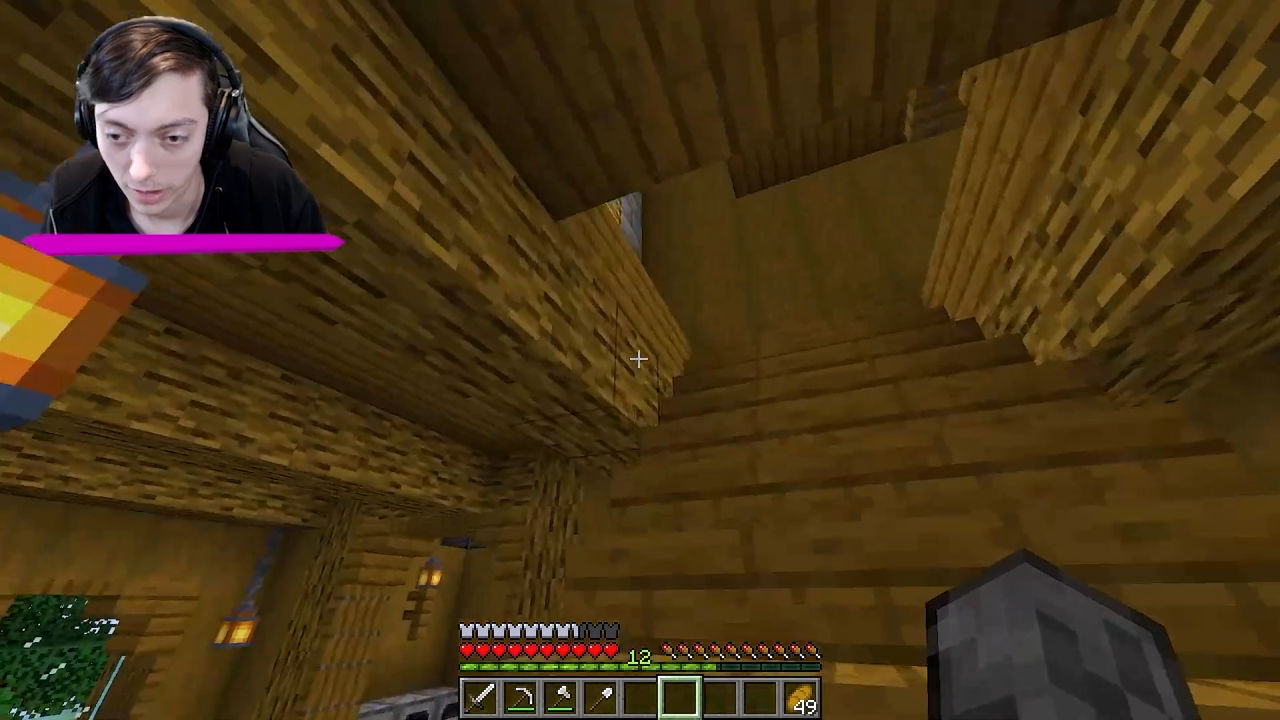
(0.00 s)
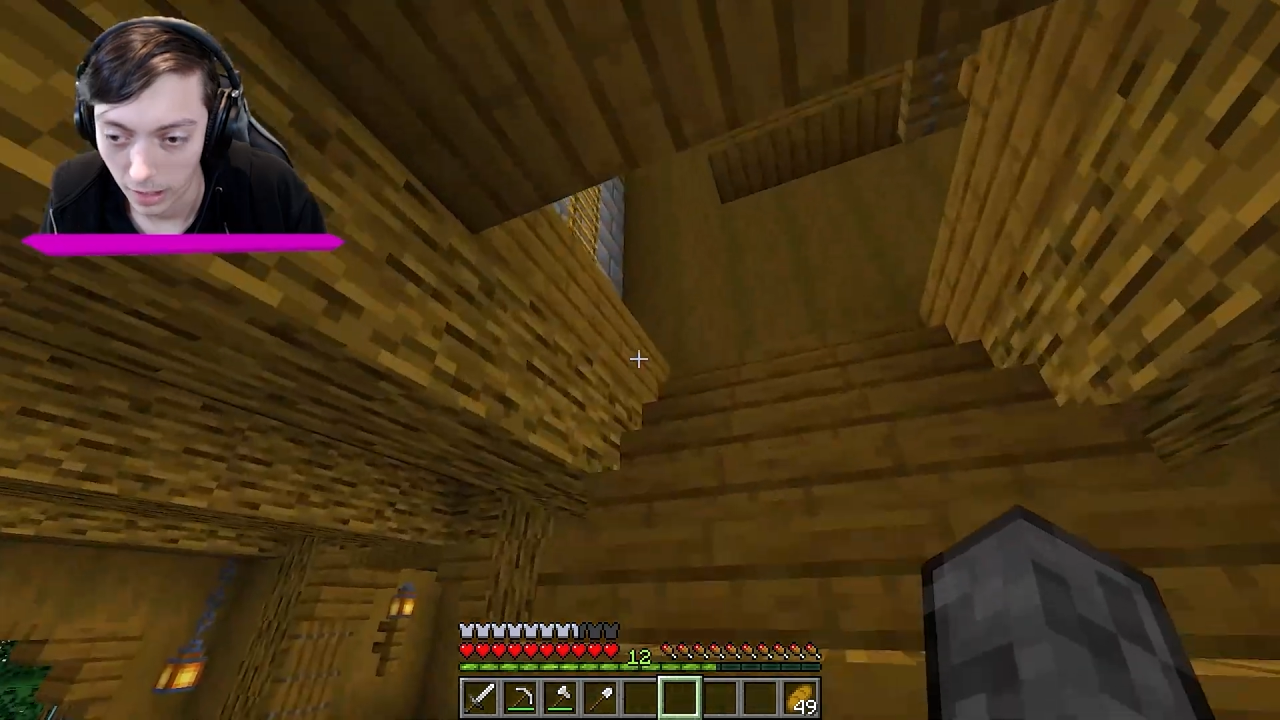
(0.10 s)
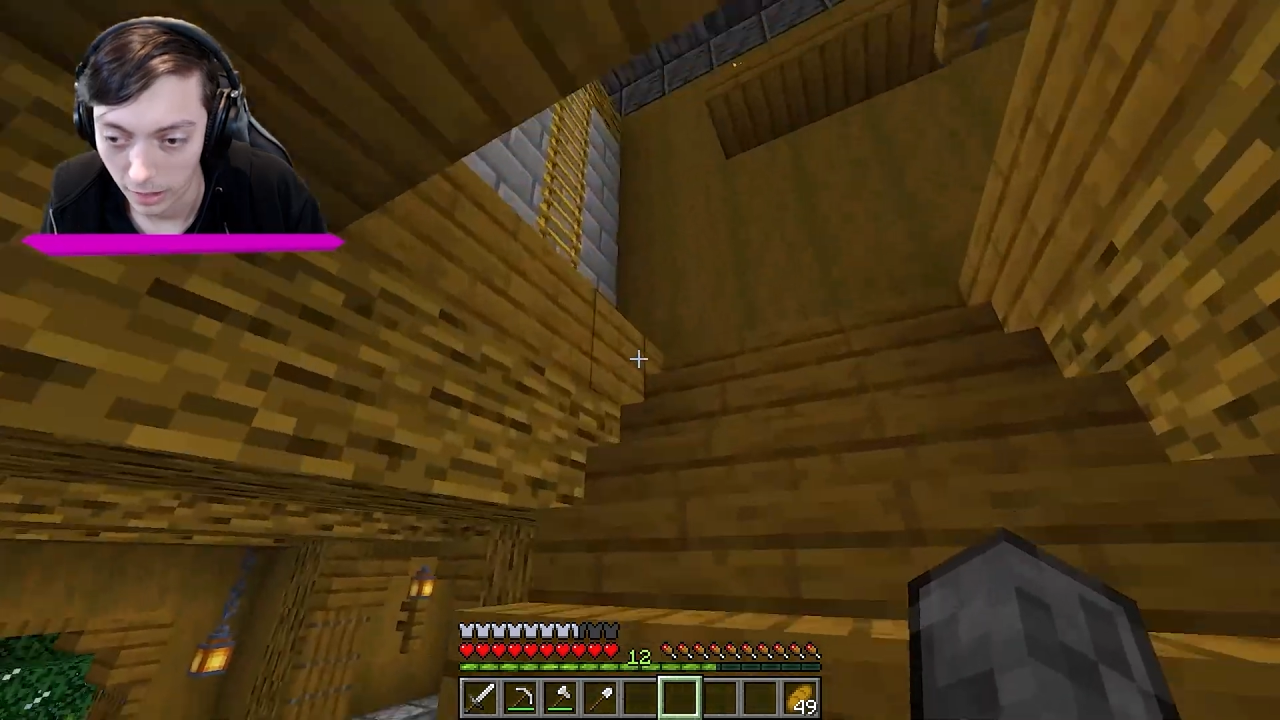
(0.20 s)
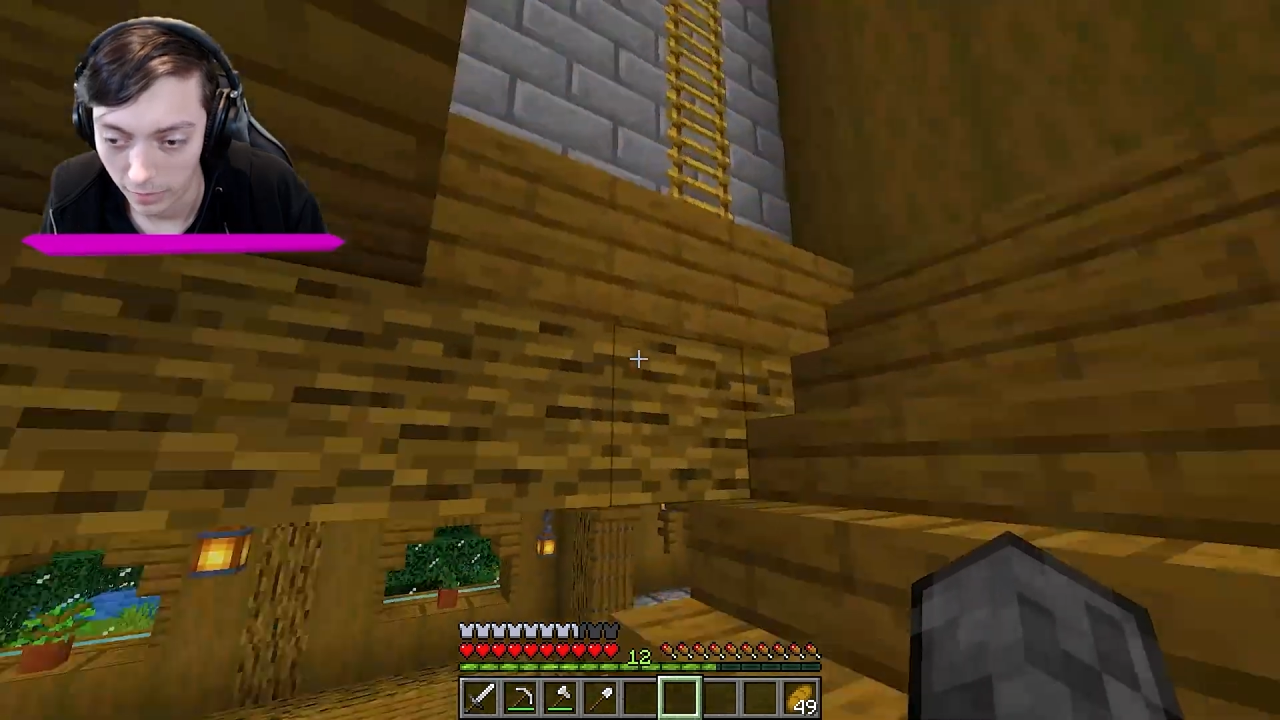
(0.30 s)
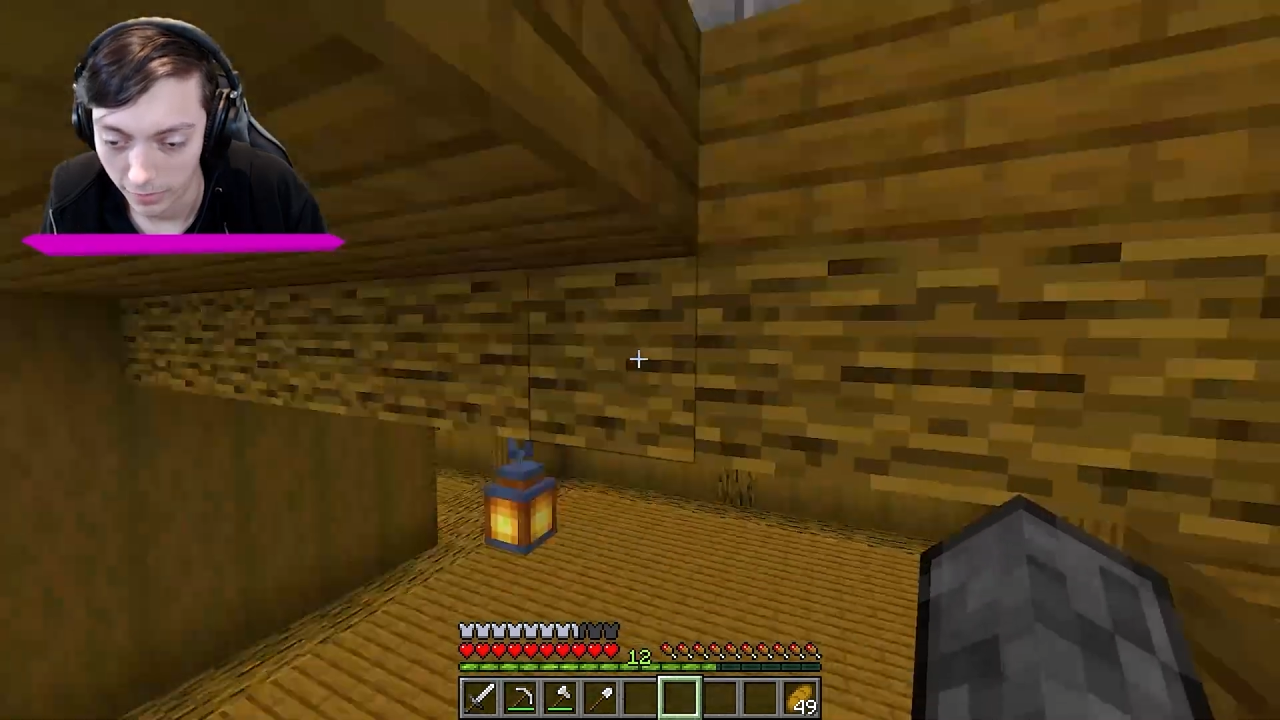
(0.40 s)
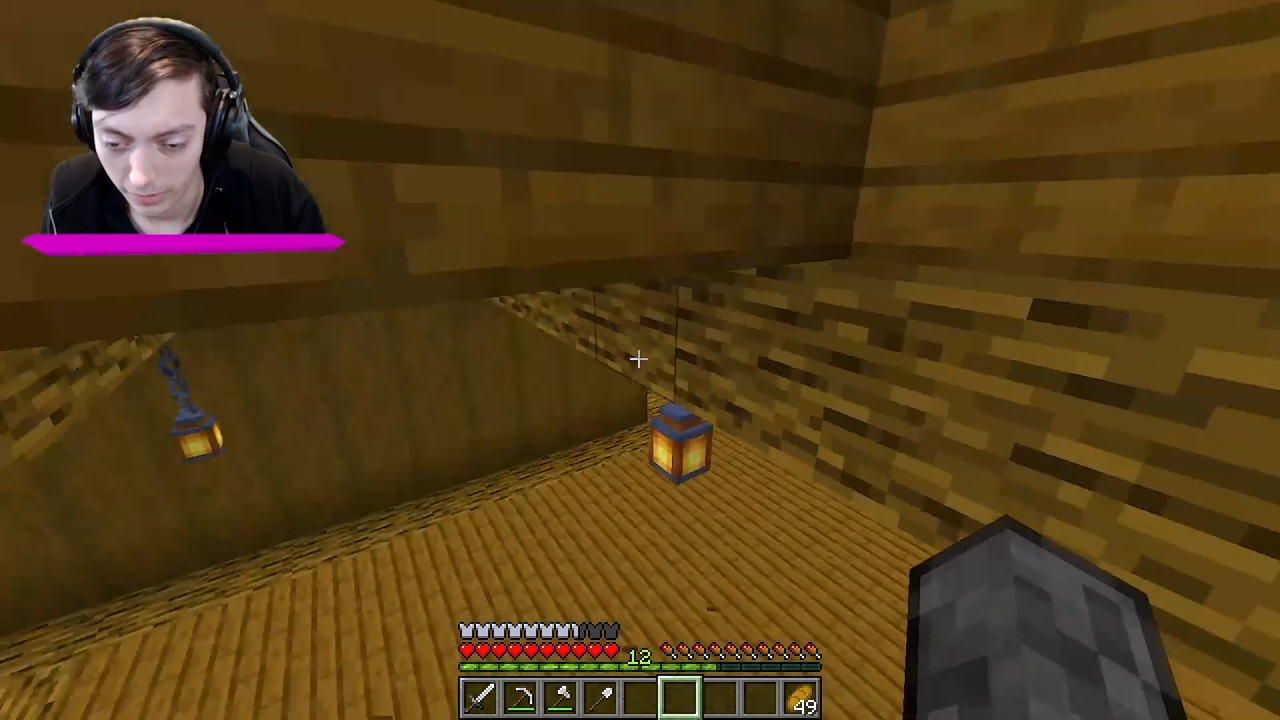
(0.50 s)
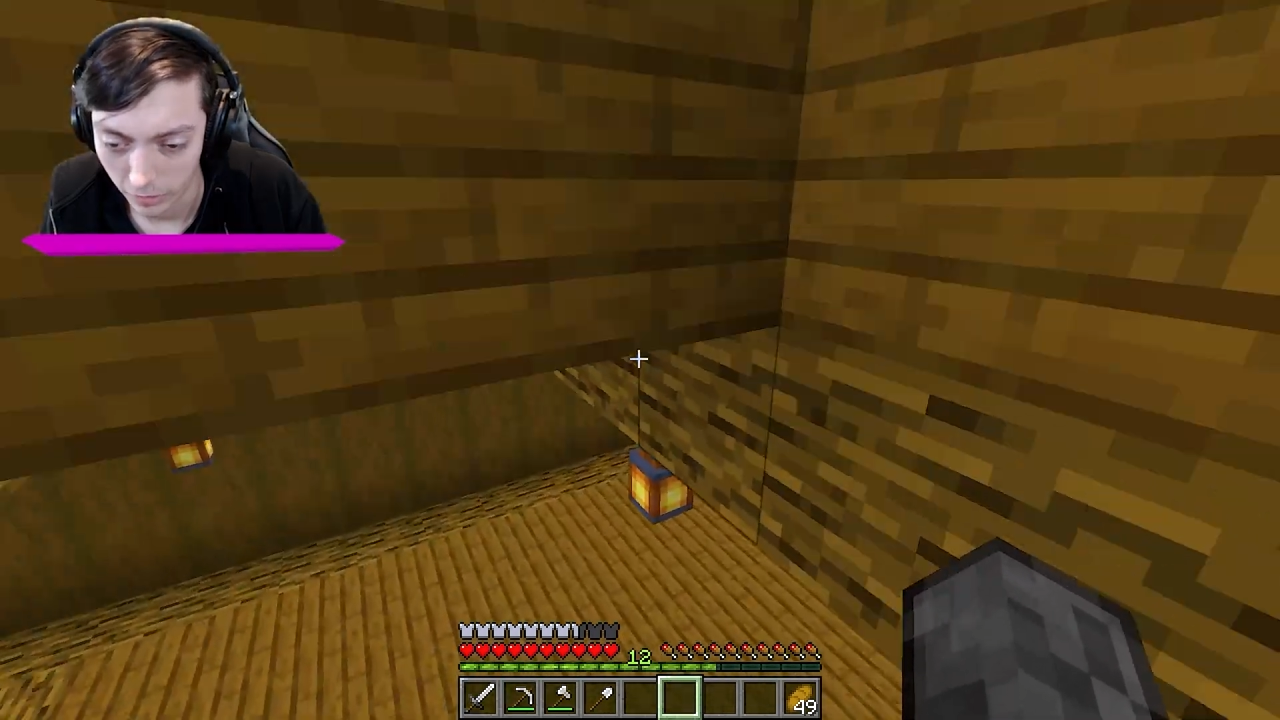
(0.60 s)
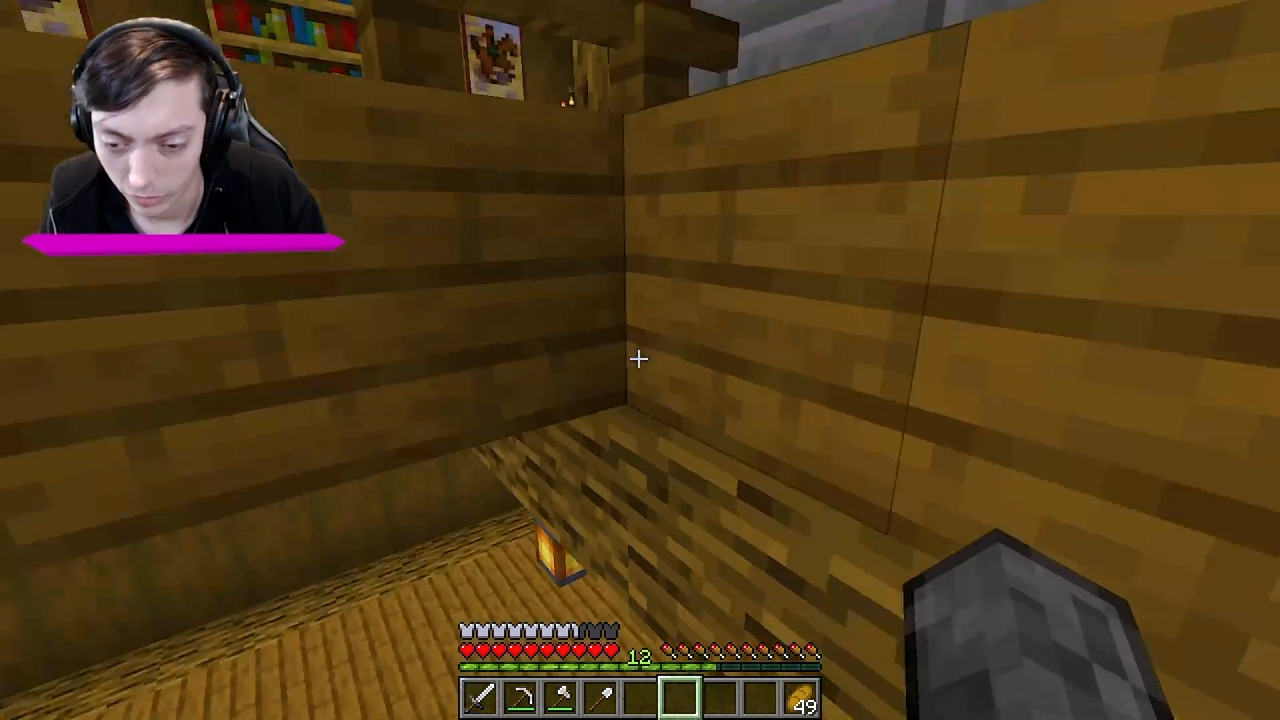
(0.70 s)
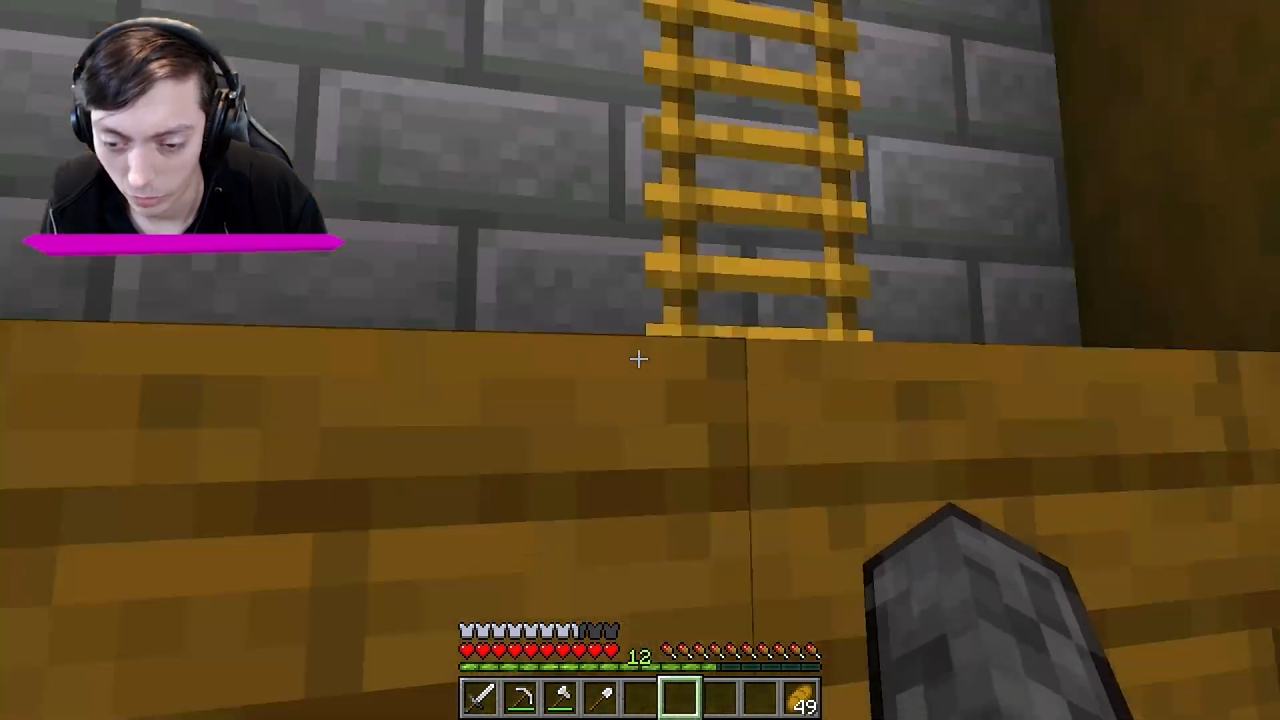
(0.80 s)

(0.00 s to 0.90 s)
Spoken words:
and I think there's